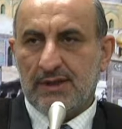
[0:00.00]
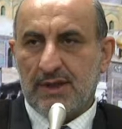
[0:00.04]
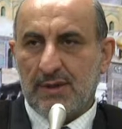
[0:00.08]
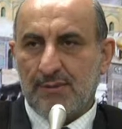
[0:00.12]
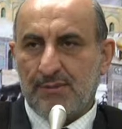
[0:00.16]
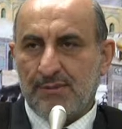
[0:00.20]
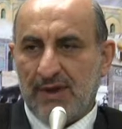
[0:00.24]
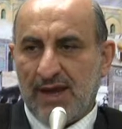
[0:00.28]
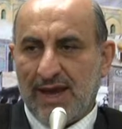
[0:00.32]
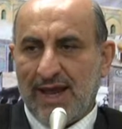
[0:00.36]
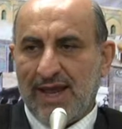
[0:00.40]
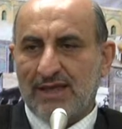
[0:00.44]

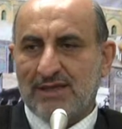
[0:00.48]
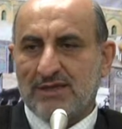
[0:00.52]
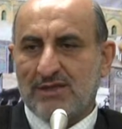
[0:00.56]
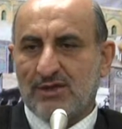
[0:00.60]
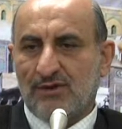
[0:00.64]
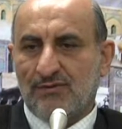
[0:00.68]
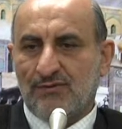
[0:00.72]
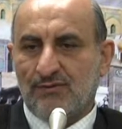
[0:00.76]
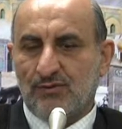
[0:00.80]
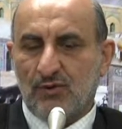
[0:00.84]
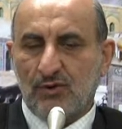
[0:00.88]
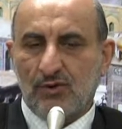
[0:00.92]
the
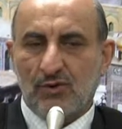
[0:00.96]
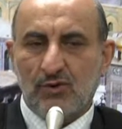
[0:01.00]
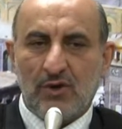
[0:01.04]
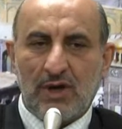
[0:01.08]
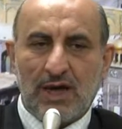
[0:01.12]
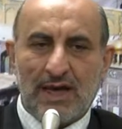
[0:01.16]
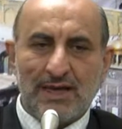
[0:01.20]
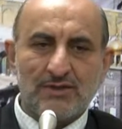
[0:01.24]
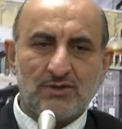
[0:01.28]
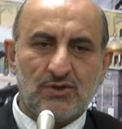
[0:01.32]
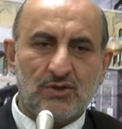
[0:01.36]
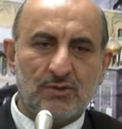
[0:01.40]
place of
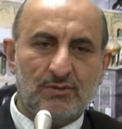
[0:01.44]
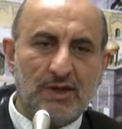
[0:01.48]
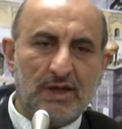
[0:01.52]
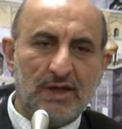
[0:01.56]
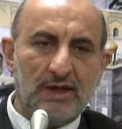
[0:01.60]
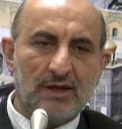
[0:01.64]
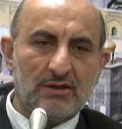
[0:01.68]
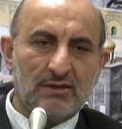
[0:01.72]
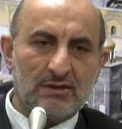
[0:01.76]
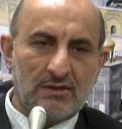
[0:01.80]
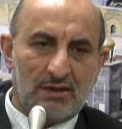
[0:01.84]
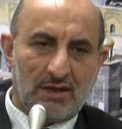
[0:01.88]
wudu has to
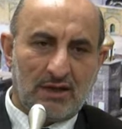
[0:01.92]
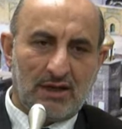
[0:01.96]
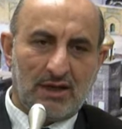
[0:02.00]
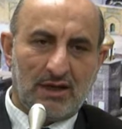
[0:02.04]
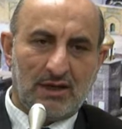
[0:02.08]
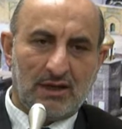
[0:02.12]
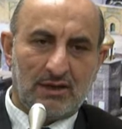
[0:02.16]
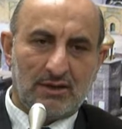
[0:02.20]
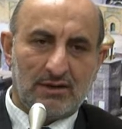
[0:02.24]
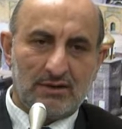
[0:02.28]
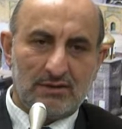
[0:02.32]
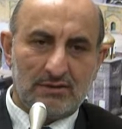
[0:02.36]
be
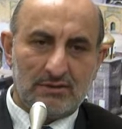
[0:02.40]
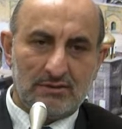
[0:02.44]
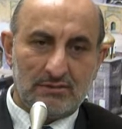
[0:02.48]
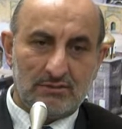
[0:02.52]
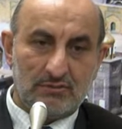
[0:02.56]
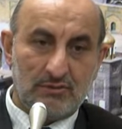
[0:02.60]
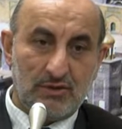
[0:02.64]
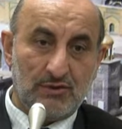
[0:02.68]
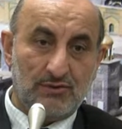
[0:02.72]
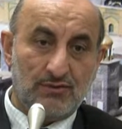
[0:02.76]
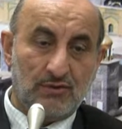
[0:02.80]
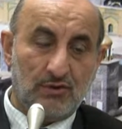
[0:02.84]
tahir
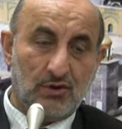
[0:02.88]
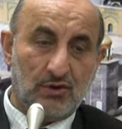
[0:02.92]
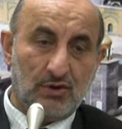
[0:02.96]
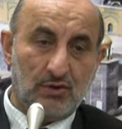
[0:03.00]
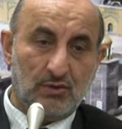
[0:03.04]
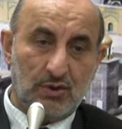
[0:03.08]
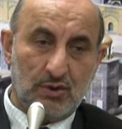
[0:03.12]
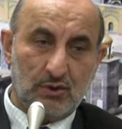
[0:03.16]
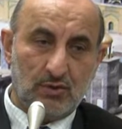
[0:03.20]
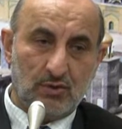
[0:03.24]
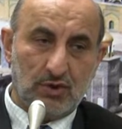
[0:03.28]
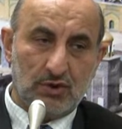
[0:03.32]
before
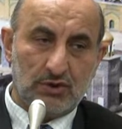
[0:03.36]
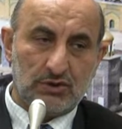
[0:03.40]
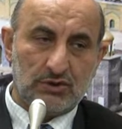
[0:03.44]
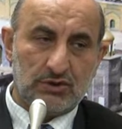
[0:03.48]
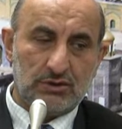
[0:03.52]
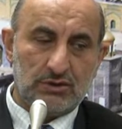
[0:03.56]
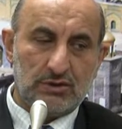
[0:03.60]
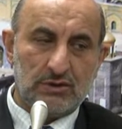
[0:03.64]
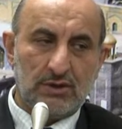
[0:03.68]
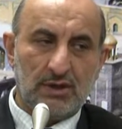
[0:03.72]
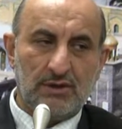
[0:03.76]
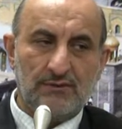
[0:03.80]
we
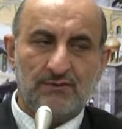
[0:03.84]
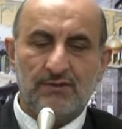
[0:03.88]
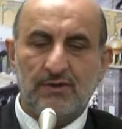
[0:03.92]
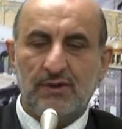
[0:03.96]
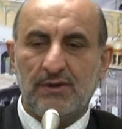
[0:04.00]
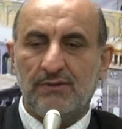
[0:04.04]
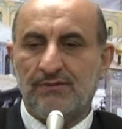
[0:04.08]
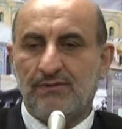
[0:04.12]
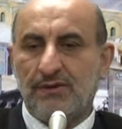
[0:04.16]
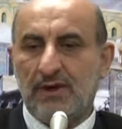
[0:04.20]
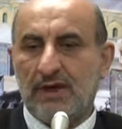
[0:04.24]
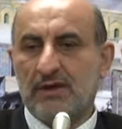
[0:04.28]
wash. If
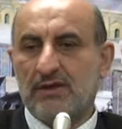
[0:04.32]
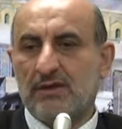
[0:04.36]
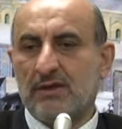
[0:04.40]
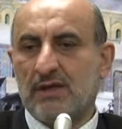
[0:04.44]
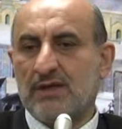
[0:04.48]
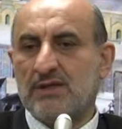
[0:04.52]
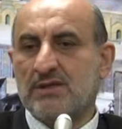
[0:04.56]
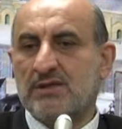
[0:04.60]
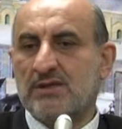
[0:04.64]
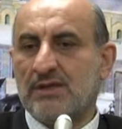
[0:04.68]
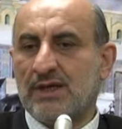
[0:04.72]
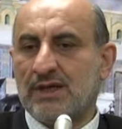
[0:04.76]
the
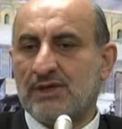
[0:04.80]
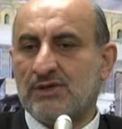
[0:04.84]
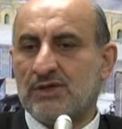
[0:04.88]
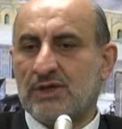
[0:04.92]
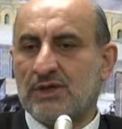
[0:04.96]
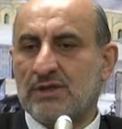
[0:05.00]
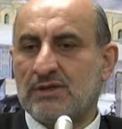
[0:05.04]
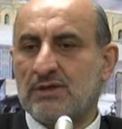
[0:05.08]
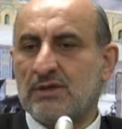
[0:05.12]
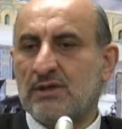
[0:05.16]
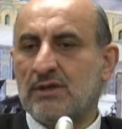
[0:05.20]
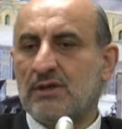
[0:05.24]
feet is
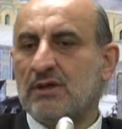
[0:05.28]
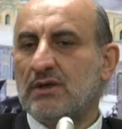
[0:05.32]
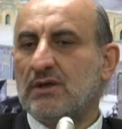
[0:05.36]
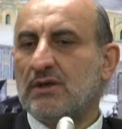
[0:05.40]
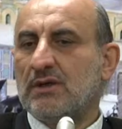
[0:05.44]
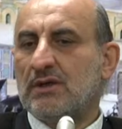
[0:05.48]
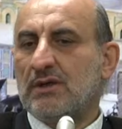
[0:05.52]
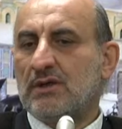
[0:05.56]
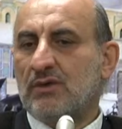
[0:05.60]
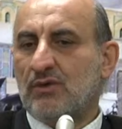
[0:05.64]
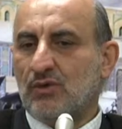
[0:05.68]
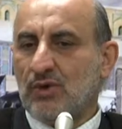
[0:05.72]
najis,
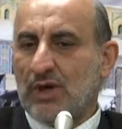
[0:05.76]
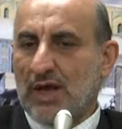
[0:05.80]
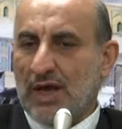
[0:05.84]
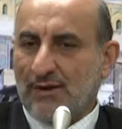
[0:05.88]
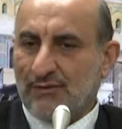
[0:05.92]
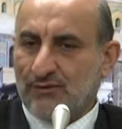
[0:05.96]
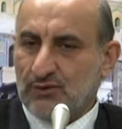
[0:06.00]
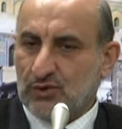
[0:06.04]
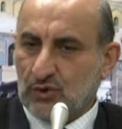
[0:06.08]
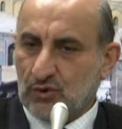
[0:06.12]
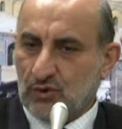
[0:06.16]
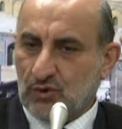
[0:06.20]
we
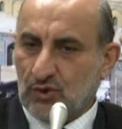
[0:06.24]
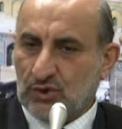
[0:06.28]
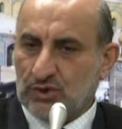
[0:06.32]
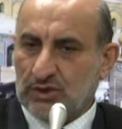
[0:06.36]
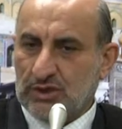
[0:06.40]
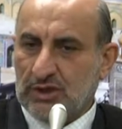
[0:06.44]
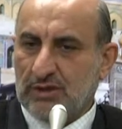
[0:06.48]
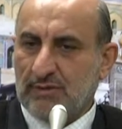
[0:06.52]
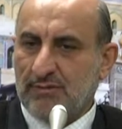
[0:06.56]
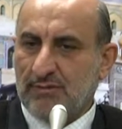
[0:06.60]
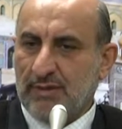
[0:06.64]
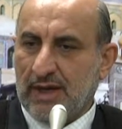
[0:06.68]
have to
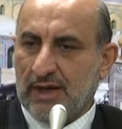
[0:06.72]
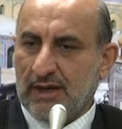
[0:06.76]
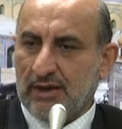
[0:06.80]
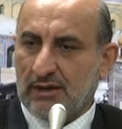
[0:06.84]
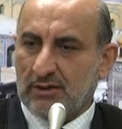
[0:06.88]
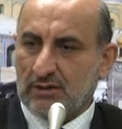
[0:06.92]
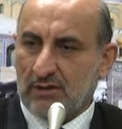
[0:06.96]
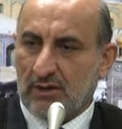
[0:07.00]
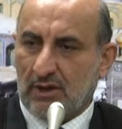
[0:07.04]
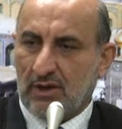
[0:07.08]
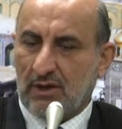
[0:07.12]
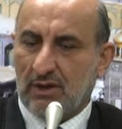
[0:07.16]
wash it, make
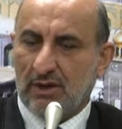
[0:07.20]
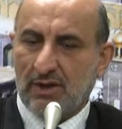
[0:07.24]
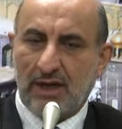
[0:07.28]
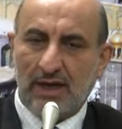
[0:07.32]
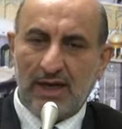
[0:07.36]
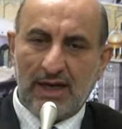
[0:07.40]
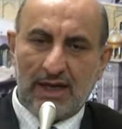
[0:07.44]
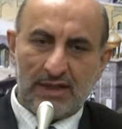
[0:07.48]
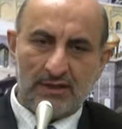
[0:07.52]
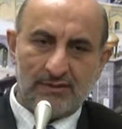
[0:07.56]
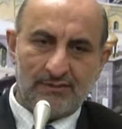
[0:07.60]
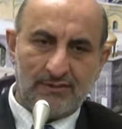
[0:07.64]
it tahir
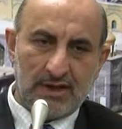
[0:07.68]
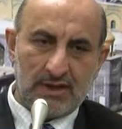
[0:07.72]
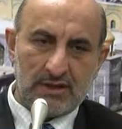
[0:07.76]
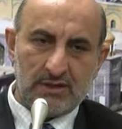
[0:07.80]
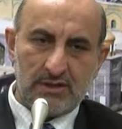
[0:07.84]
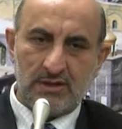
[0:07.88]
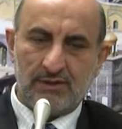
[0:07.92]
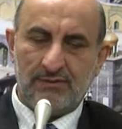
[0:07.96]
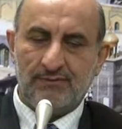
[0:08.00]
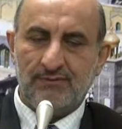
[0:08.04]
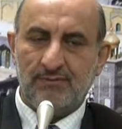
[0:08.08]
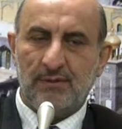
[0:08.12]
in
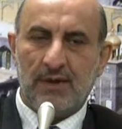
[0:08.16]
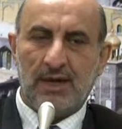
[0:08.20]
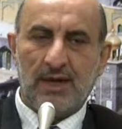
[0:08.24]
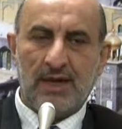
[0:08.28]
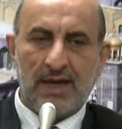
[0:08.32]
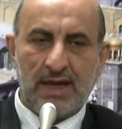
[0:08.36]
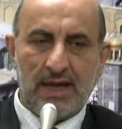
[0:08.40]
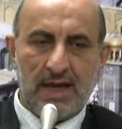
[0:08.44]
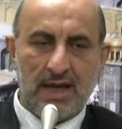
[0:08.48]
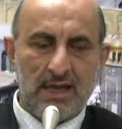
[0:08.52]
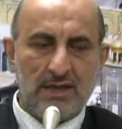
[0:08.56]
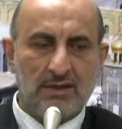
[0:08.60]
advance. If
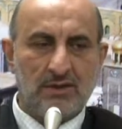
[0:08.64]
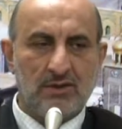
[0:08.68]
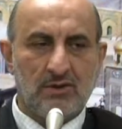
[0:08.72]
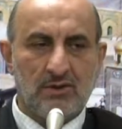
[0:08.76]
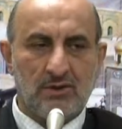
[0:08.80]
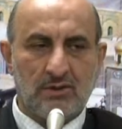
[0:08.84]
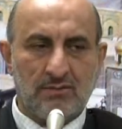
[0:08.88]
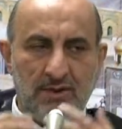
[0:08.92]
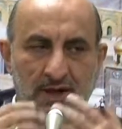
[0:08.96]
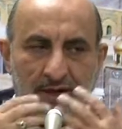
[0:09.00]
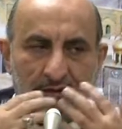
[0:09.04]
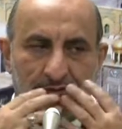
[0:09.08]
my hand
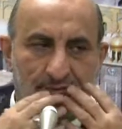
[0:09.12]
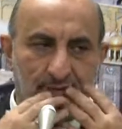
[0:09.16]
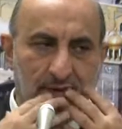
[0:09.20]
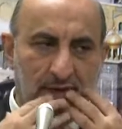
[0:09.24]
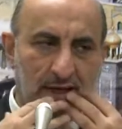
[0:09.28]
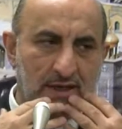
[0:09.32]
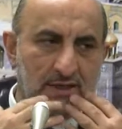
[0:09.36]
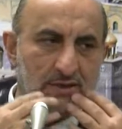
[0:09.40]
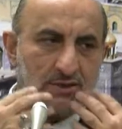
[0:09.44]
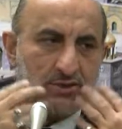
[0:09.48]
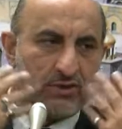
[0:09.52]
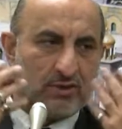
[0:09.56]
or my
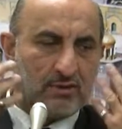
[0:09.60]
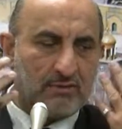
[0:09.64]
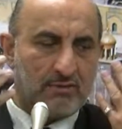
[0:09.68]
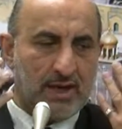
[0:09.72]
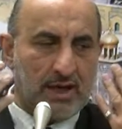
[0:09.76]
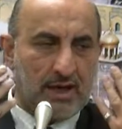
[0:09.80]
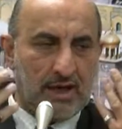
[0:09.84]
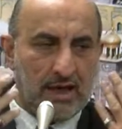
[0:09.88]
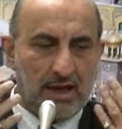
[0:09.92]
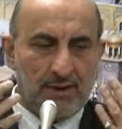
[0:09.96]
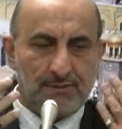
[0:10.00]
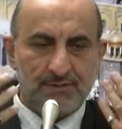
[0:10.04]
face or
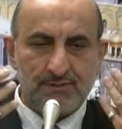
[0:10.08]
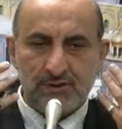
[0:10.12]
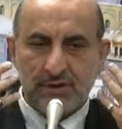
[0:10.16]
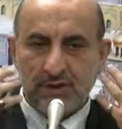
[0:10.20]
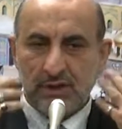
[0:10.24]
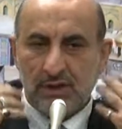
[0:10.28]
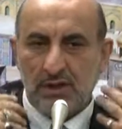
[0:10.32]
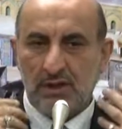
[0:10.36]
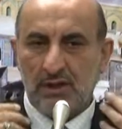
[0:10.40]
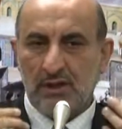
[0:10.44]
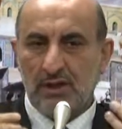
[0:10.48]
my lips